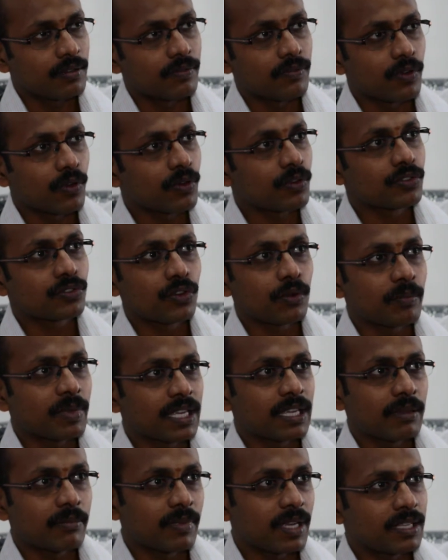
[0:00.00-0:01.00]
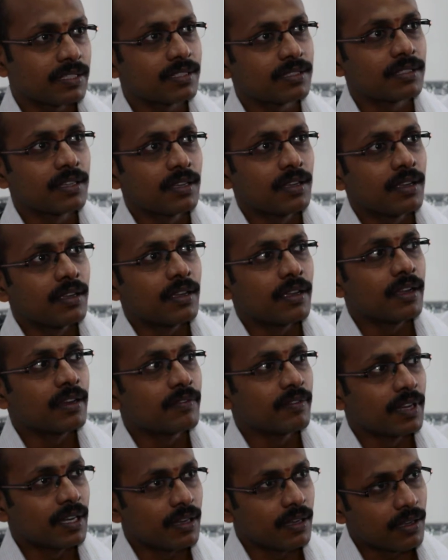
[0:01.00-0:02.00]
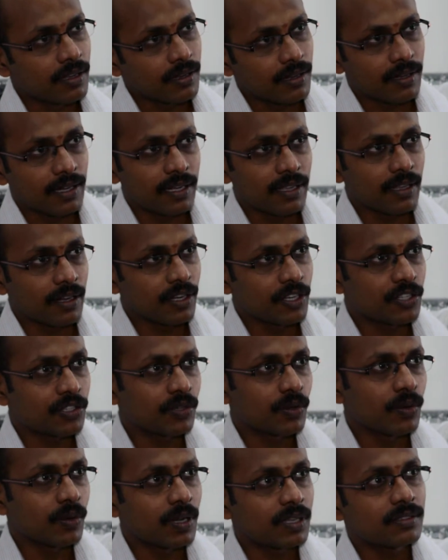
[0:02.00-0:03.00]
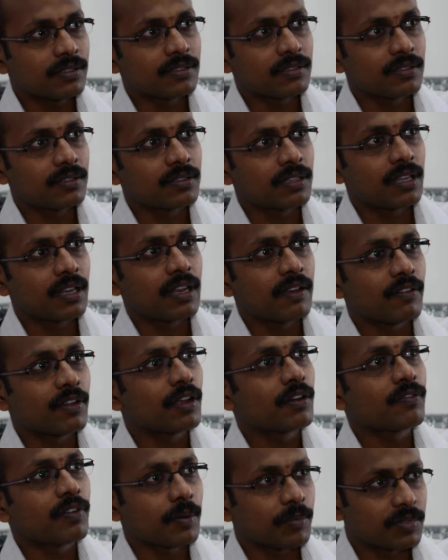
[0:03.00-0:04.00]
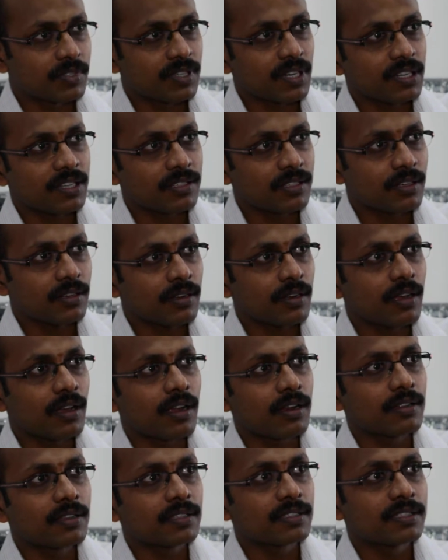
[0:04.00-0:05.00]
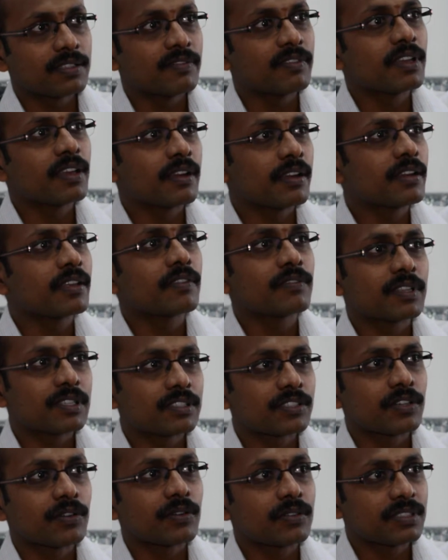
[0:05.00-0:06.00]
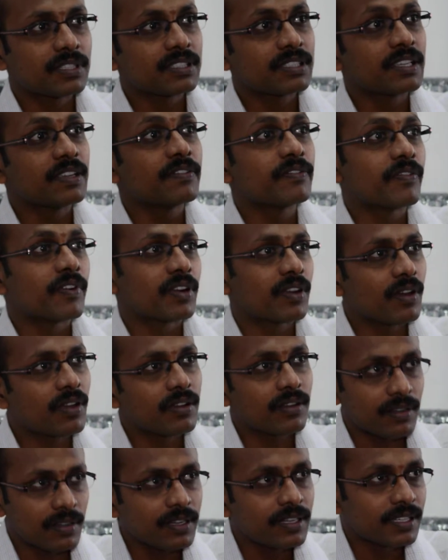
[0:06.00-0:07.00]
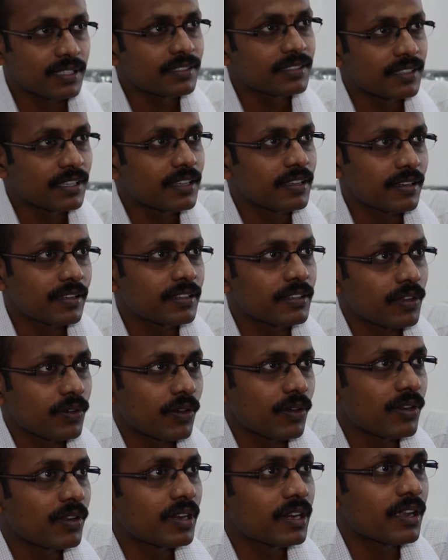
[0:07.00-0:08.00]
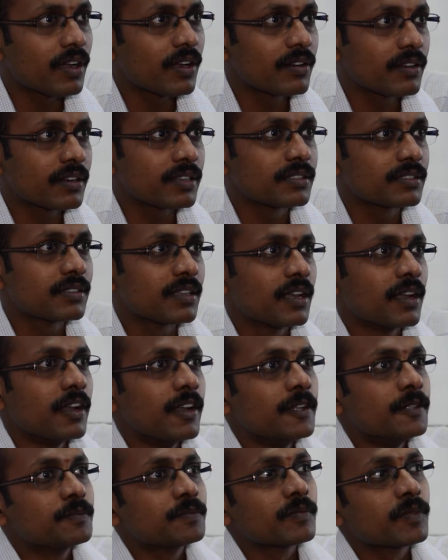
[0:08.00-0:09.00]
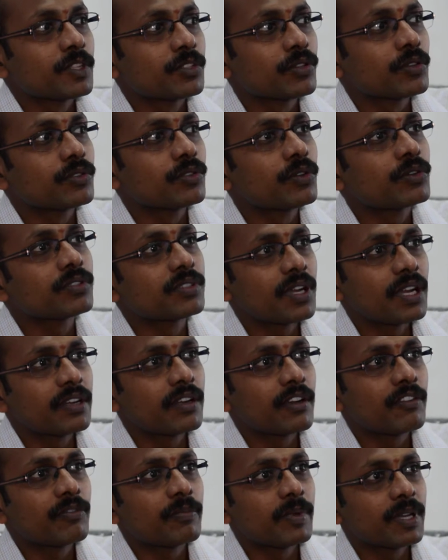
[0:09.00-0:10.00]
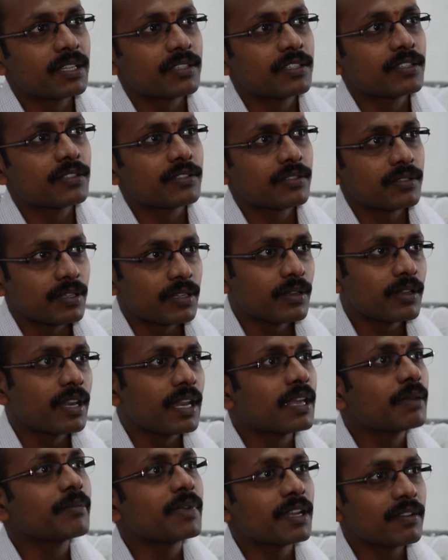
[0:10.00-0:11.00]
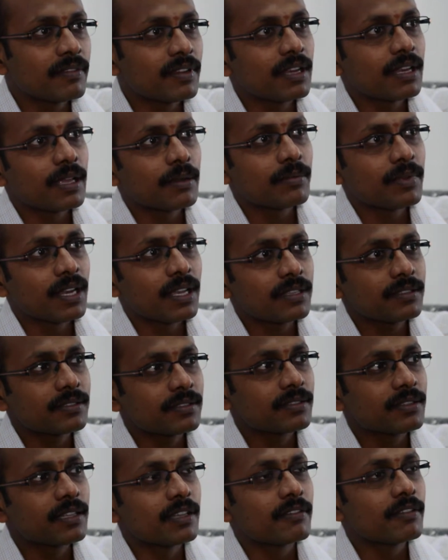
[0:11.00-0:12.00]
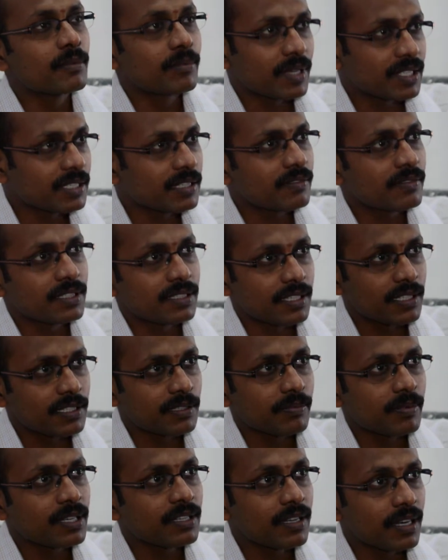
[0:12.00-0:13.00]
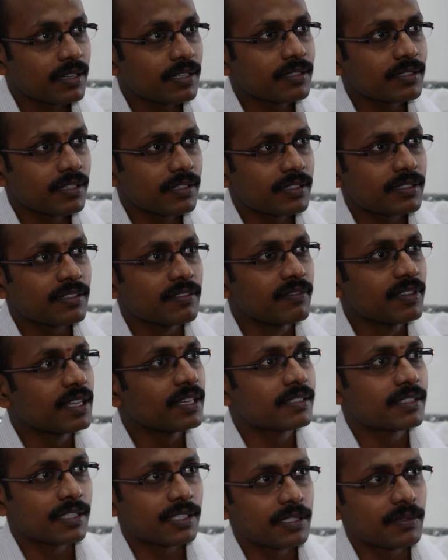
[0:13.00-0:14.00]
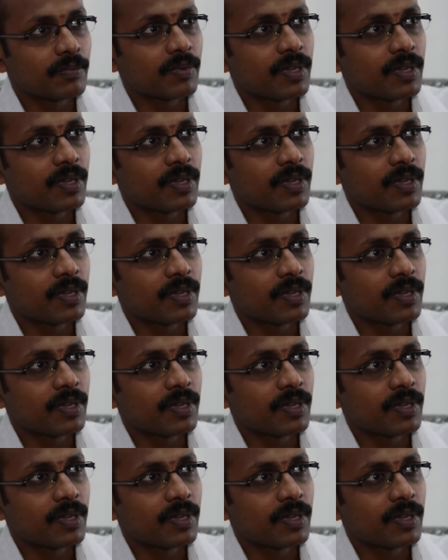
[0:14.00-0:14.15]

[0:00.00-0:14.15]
fluoroscopic image. It will clearly show us the level of obstruction and the severity of the stenosis, if at all it is there in the coronary arteries. So those kind of patients, layman will label as they will present with chest pain, that is a severe chest